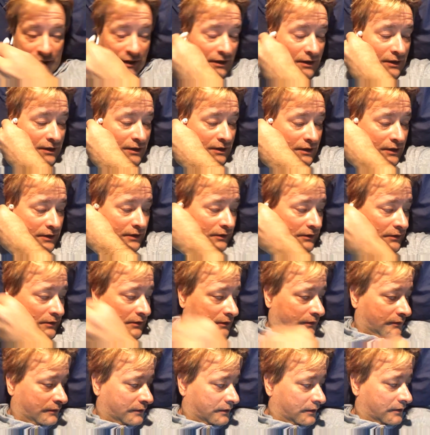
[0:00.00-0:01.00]
Hi,
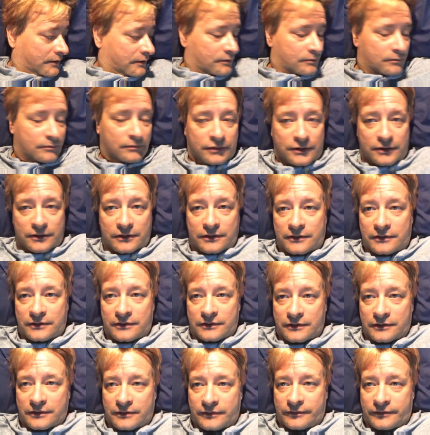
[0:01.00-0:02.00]
living in
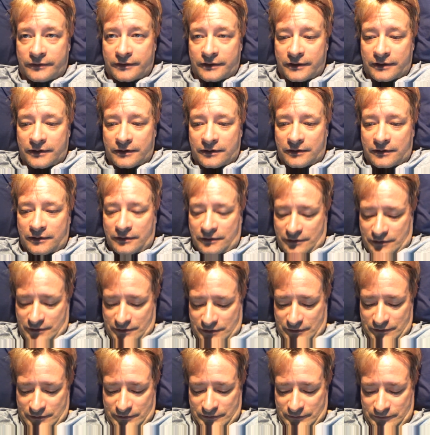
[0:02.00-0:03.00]
Boulder,
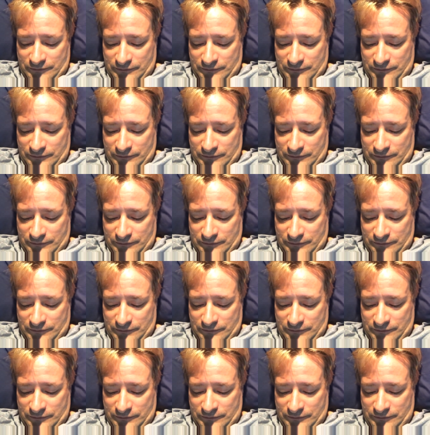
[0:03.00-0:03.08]
Vlog.